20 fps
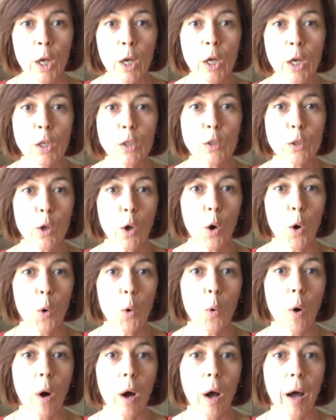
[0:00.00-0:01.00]

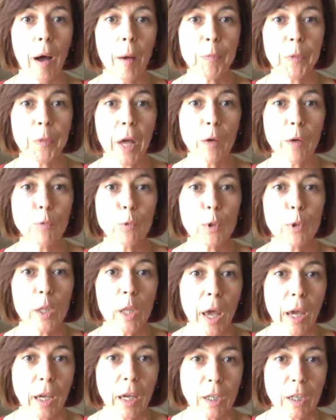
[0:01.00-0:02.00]
So I would
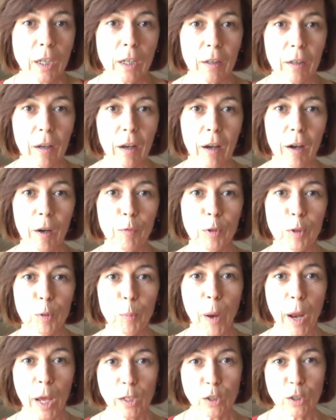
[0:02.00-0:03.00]
like with
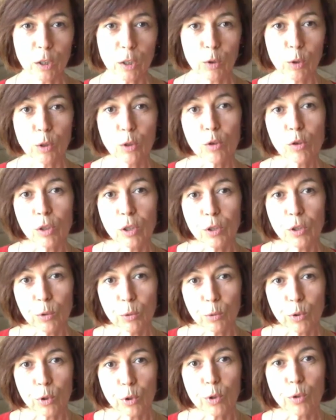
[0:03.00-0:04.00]
pleasure to
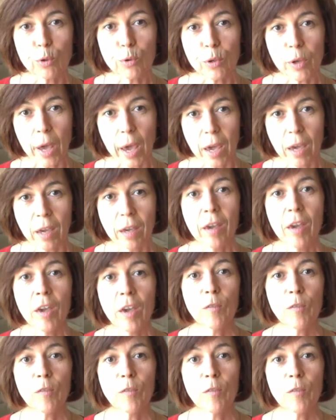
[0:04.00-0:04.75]
introduce today